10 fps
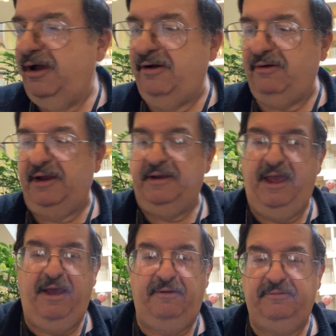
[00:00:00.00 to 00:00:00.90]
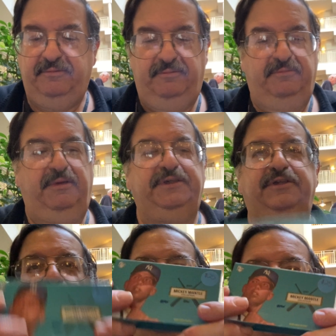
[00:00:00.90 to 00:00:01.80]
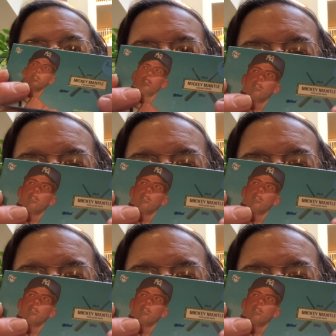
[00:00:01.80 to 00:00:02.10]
All right, now, this is the one.